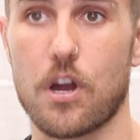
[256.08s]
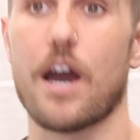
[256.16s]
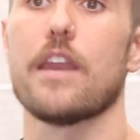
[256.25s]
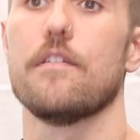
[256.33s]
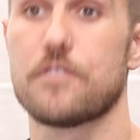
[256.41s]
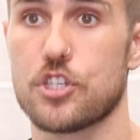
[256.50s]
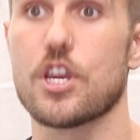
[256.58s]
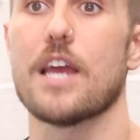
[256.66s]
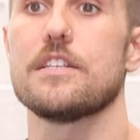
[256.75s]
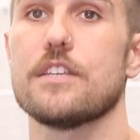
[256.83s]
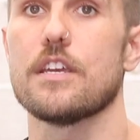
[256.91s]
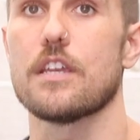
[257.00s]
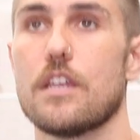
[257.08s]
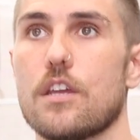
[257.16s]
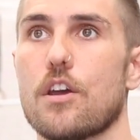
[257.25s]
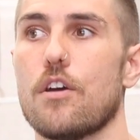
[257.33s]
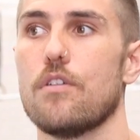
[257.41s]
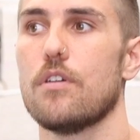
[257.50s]
you're kind of chasing,
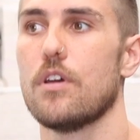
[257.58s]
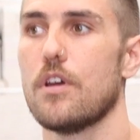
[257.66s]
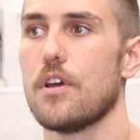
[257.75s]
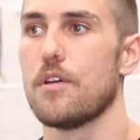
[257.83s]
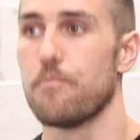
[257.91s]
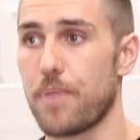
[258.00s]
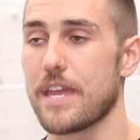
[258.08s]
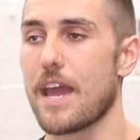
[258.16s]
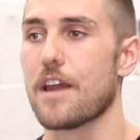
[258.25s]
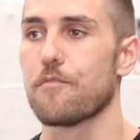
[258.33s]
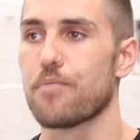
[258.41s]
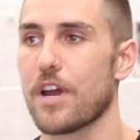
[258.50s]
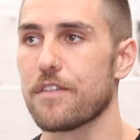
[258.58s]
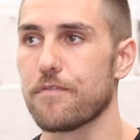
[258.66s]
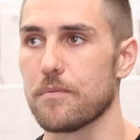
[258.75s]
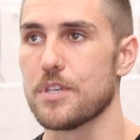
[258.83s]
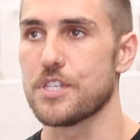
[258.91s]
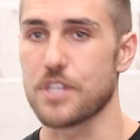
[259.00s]
being out of breath
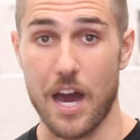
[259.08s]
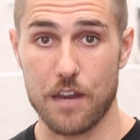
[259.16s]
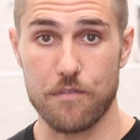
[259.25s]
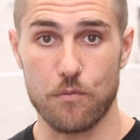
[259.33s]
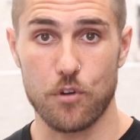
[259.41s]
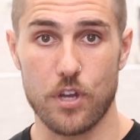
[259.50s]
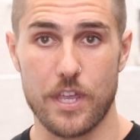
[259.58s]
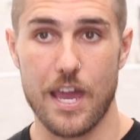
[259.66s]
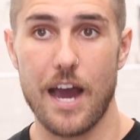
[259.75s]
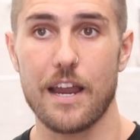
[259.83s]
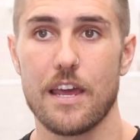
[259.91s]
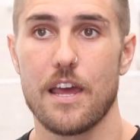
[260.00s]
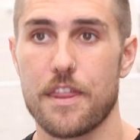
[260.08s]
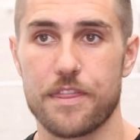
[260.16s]
from the start of the workout.